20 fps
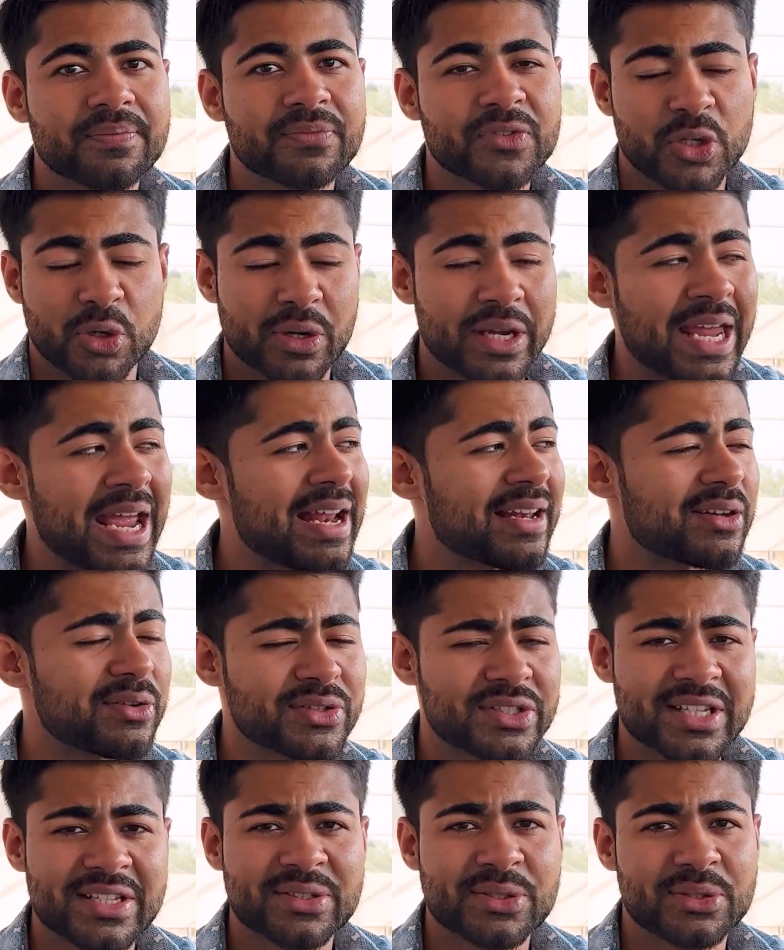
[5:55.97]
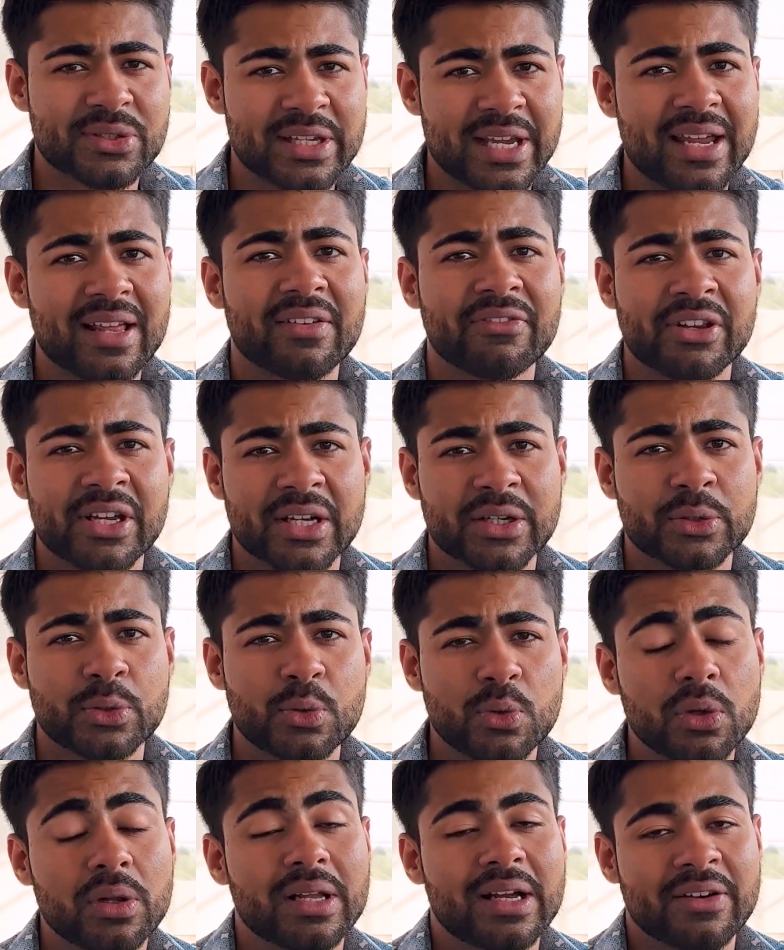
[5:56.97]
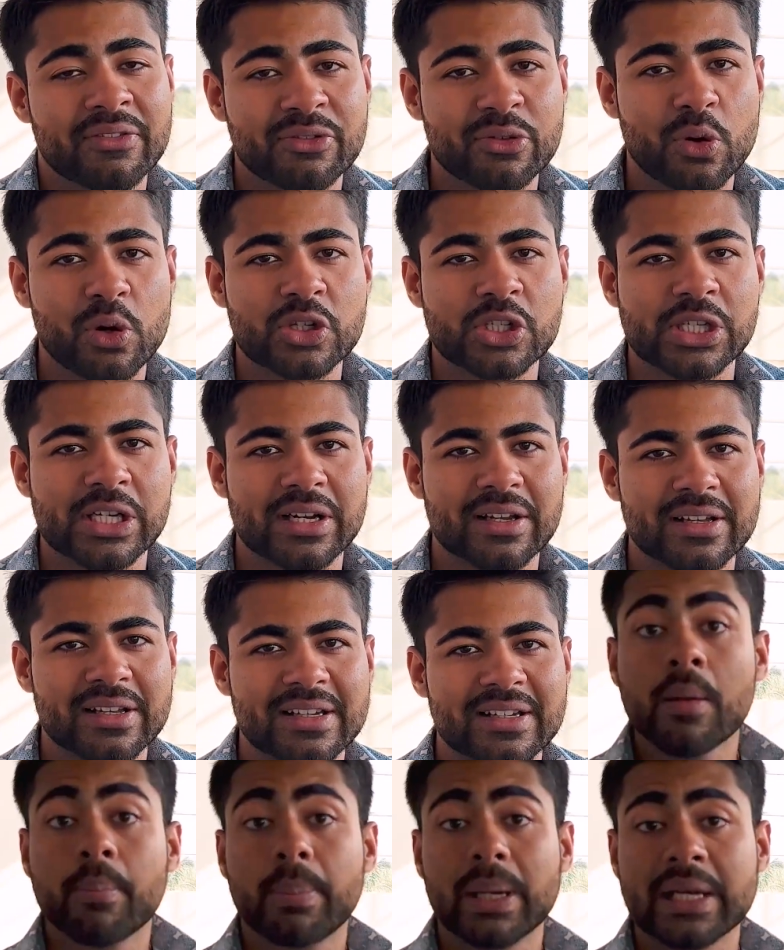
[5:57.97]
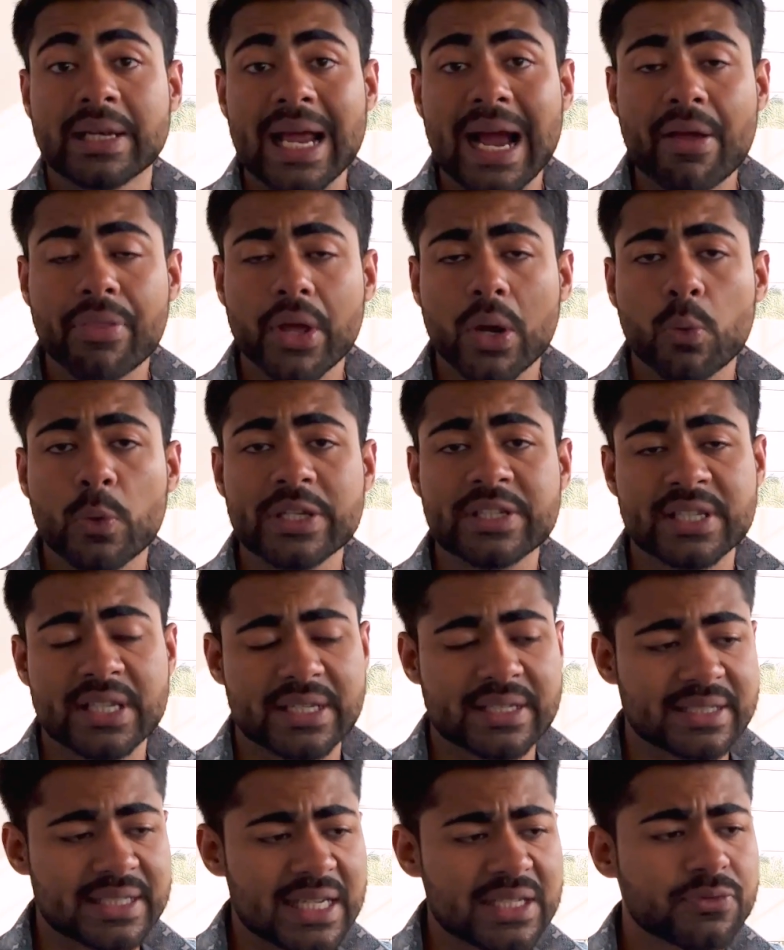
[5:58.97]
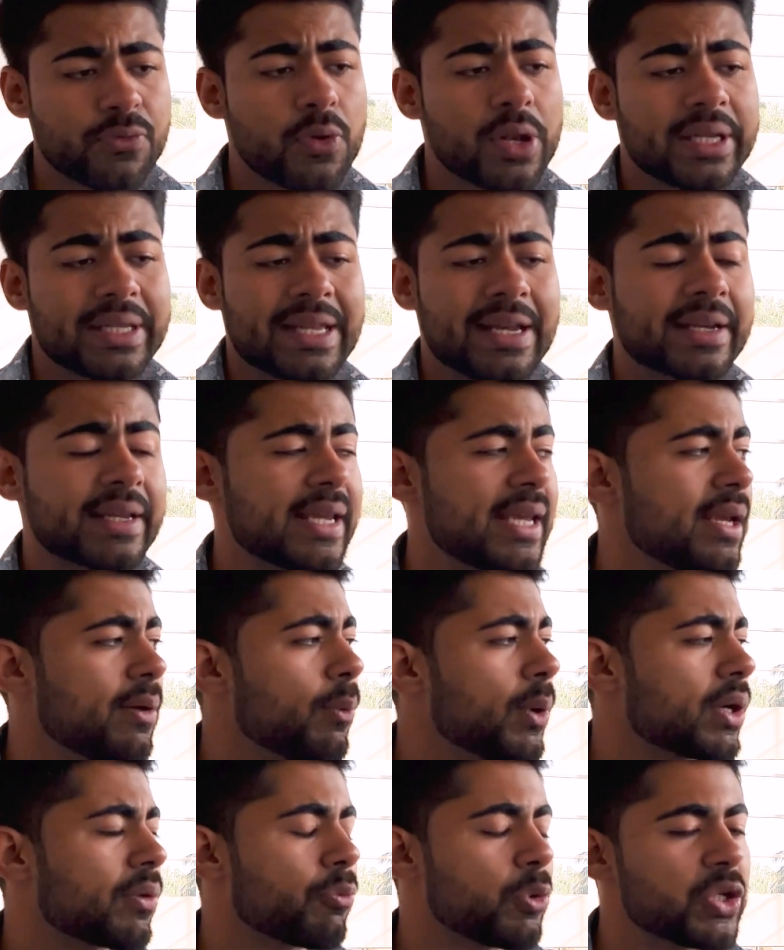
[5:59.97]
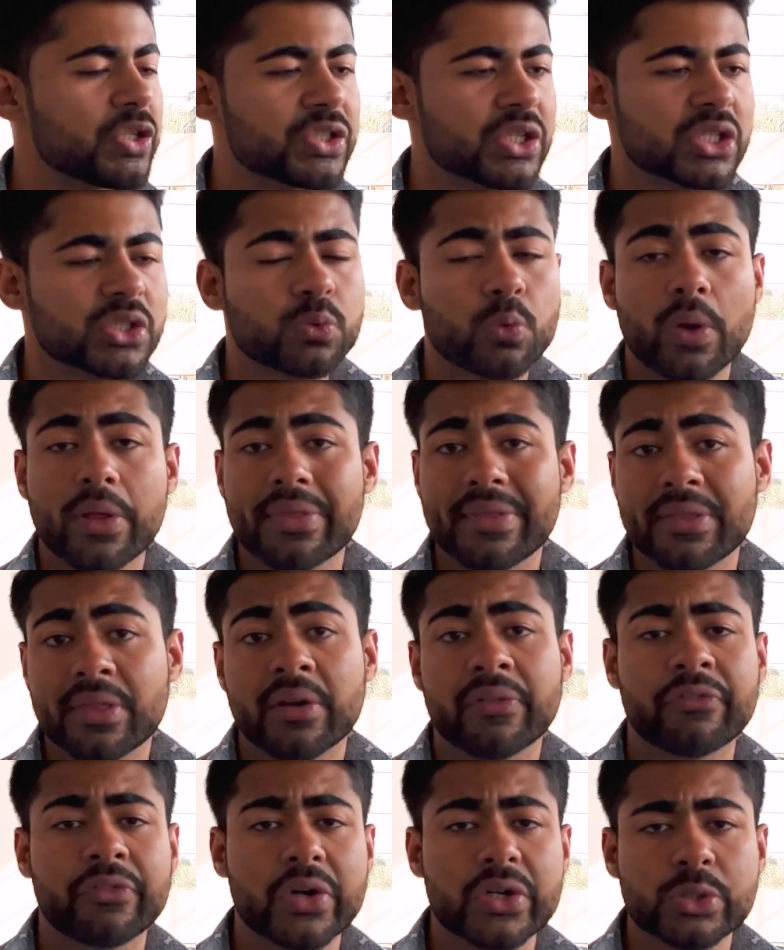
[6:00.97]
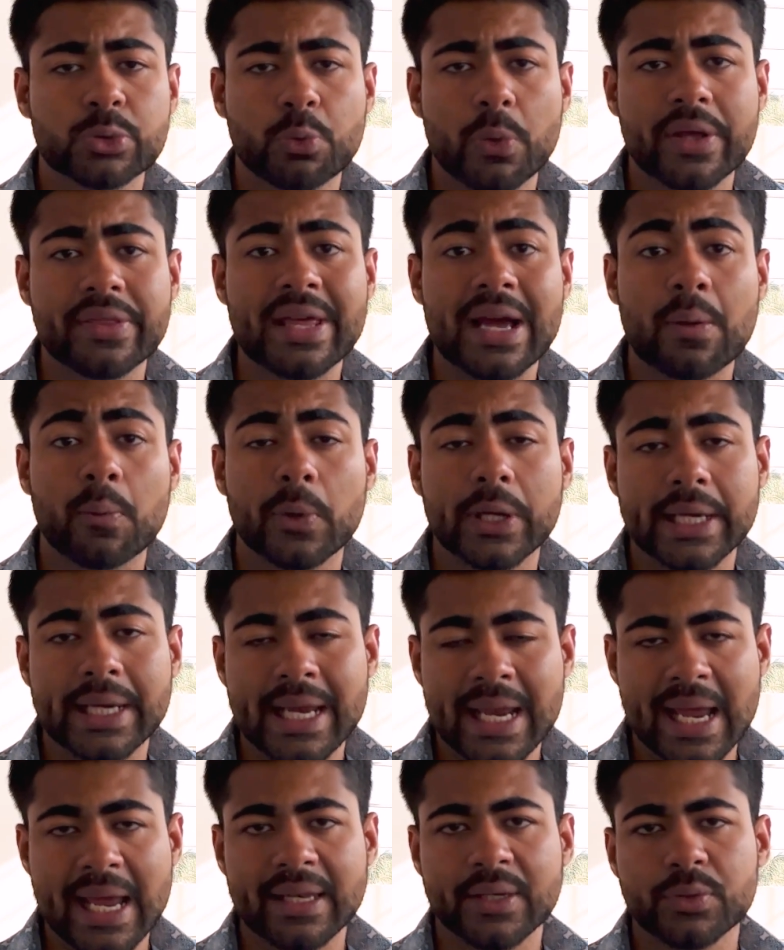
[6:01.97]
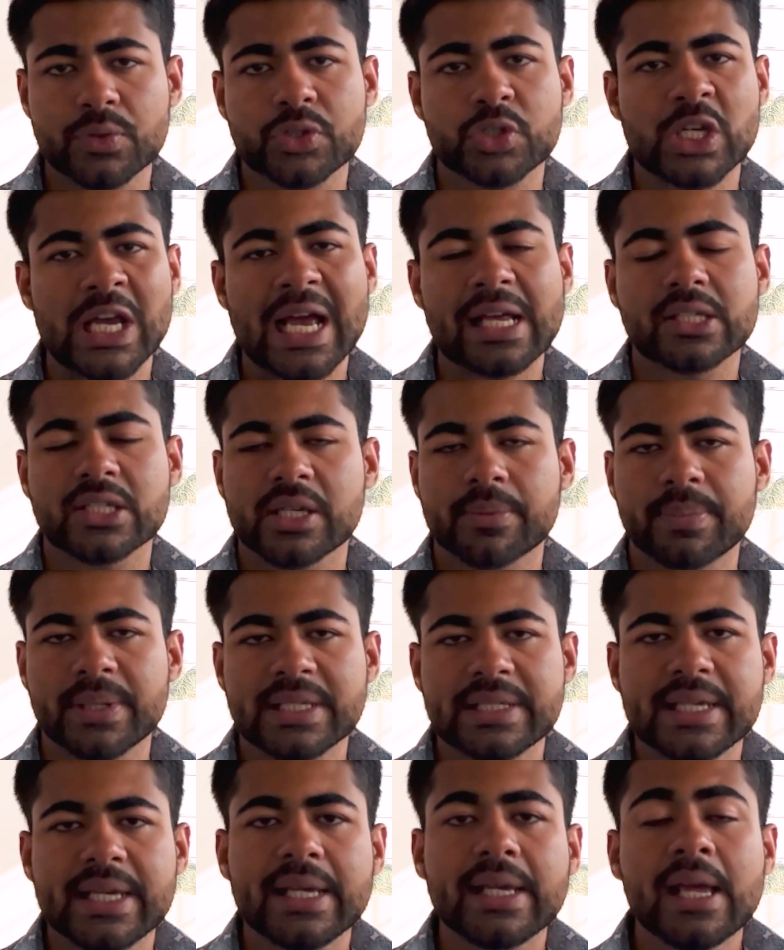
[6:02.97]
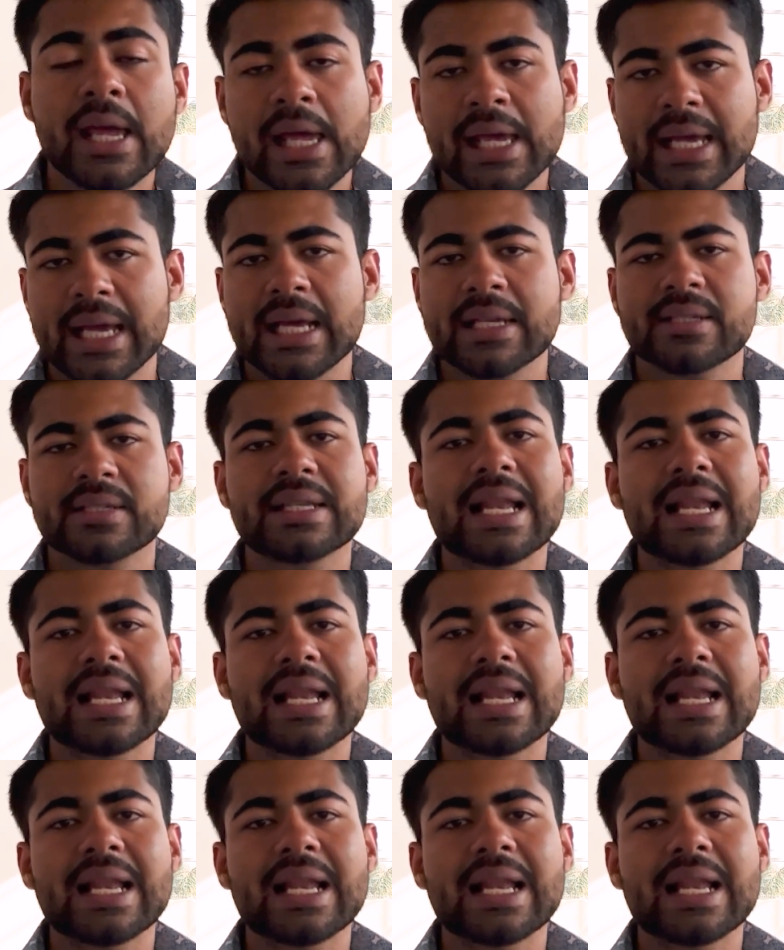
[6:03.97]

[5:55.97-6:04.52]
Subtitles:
So you can't use this to scale via Google, unfortunately. But now that we successfully did keyword research with the first way that we can use ChatGPT, it's